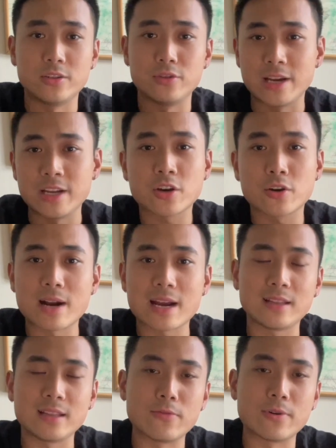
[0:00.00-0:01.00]
do
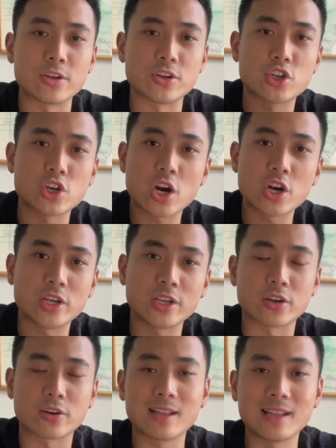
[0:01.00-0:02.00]
incorrectly when they're
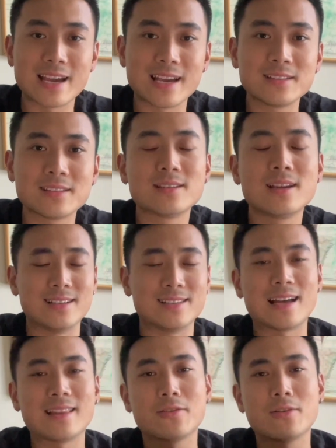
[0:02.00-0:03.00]
charging their clients is
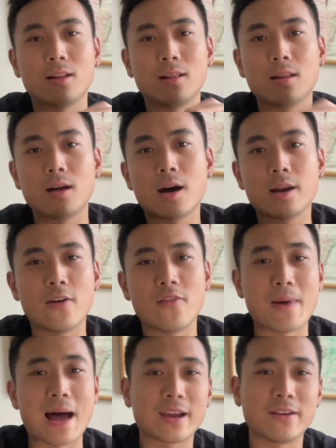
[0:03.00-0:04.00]
that there are a lot
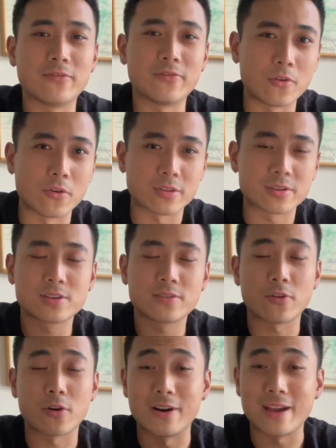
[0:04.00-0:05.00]
of back and forths
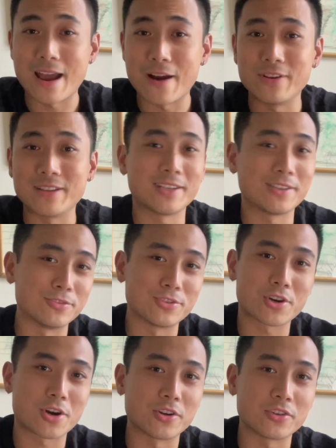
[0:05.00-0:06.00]
for every single
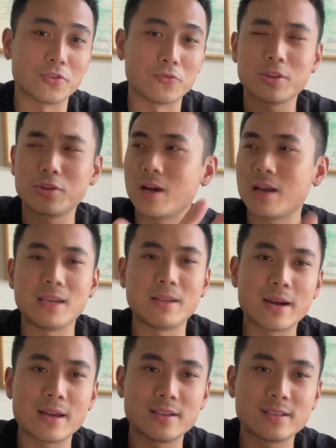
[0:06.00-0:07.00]
charge. So what do I
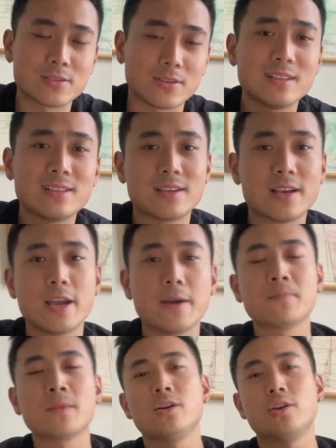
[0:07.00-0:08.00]
mean by this? So let's
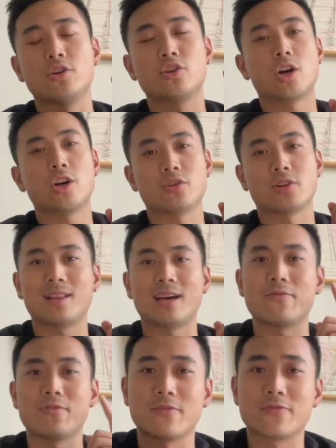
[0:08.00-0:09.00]
say you're charging your
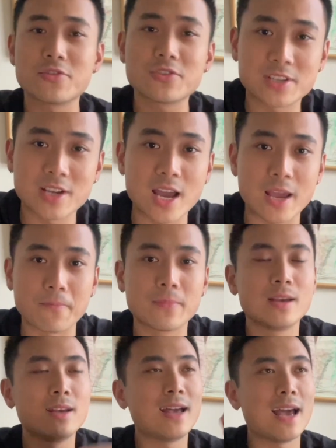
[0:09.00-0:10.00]
client for the first time
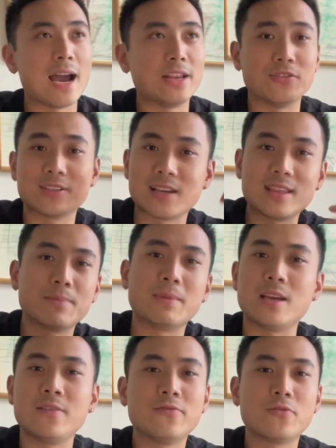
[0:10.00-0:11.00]
and you send them
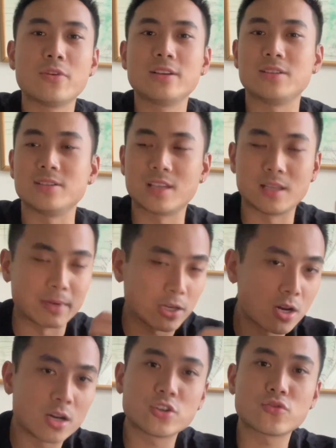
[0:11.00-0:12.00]
an invoice, you send them a
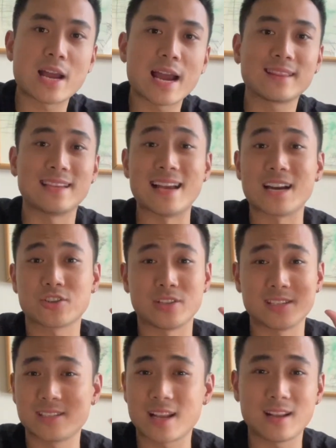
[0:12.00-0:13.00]
contract, they
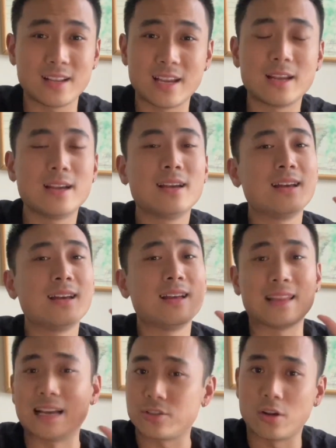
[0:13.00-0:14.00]
actually settle it.
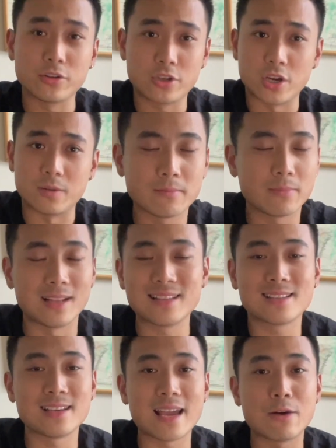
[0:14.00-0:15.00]
That's all good. But
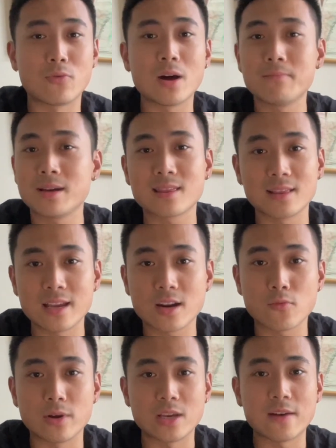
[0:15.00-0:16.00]
let's say one month
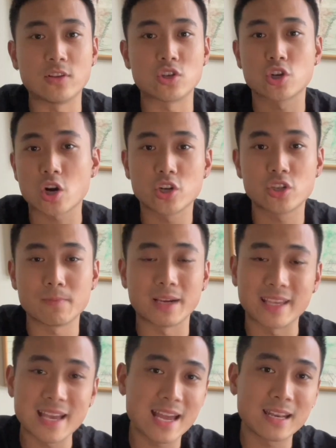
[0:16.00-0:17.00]
later when you have to charge them
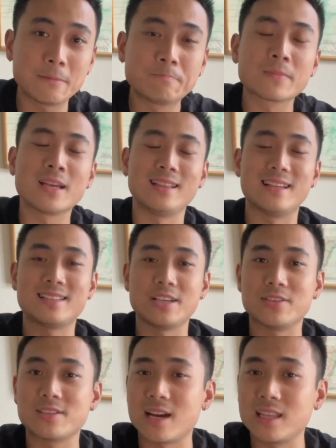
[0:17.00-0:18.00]
again, let's say
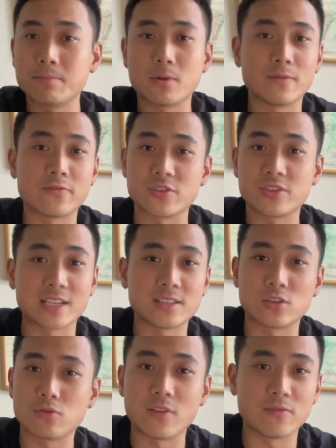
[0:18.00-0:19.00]
you sign them on for
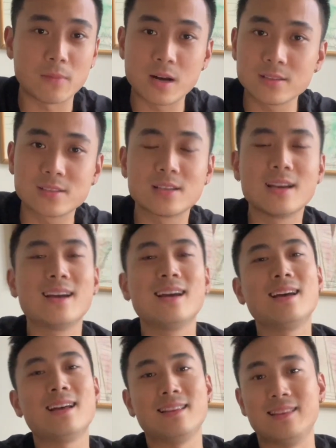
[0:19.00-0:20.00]
six to 12 months.
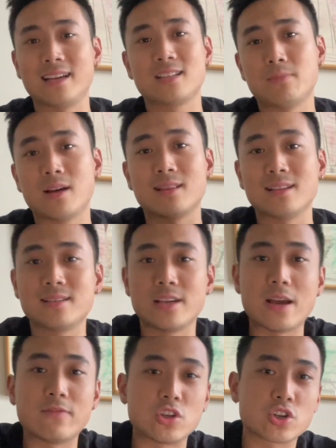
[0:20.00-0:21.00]
Next month, let's say
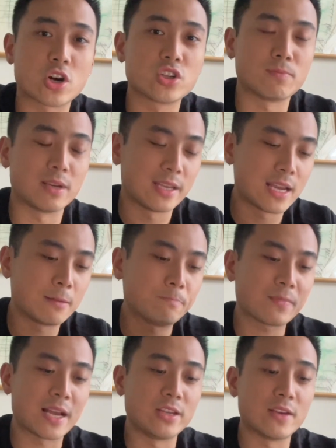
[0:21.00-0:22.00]
you have to charge them
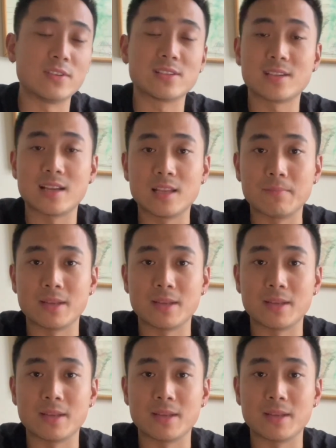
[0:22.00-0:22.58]
again and you have to send them